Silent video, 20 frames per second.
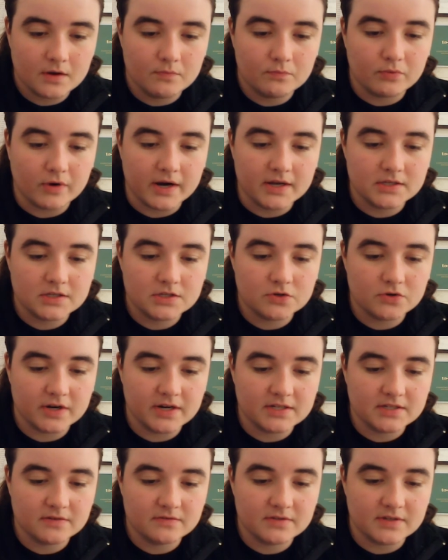Bright
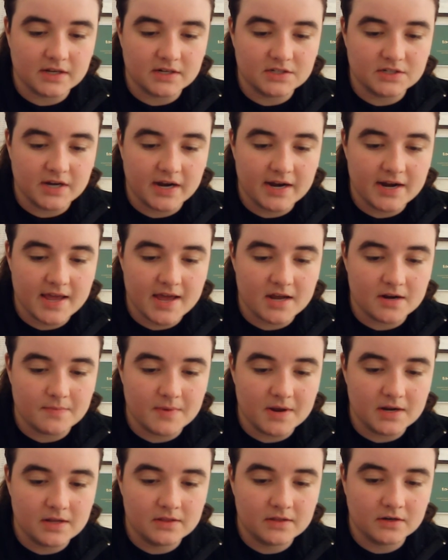streaks of sunshine
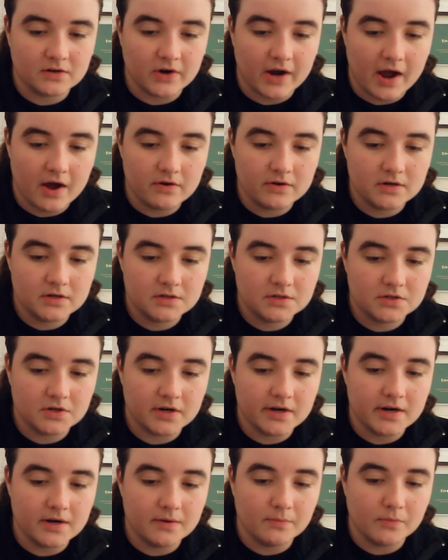animated the crowd,
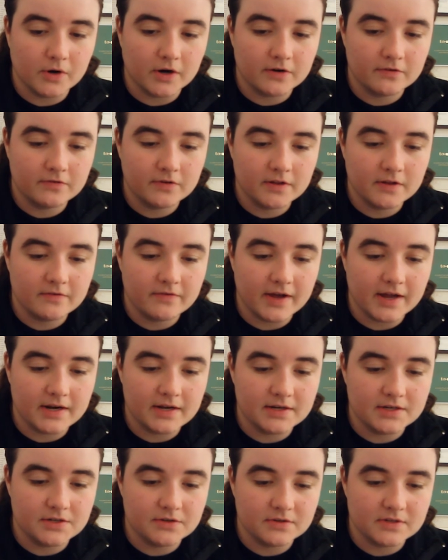turning a mournful event
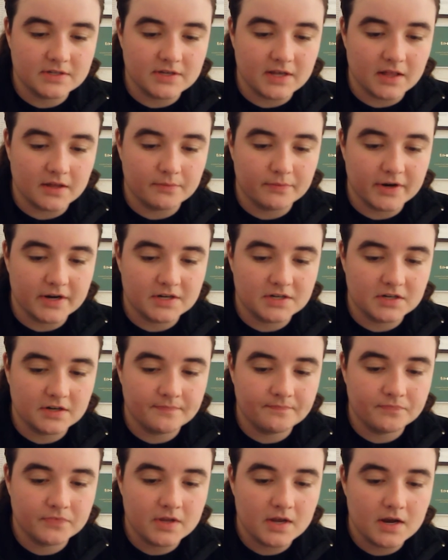into a celebration,